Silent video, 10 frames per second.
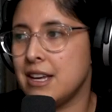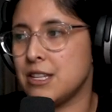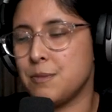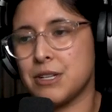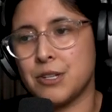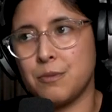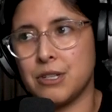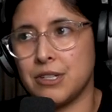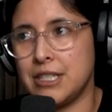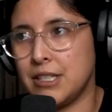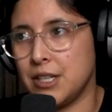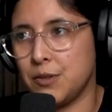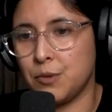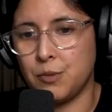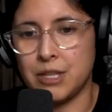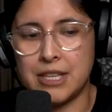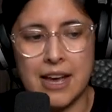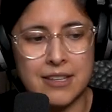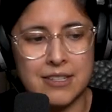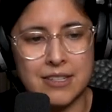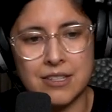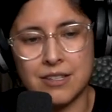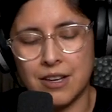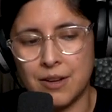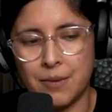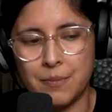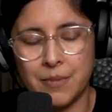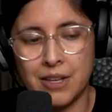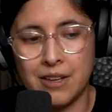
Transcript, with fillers: especially when you're dealing with acids um,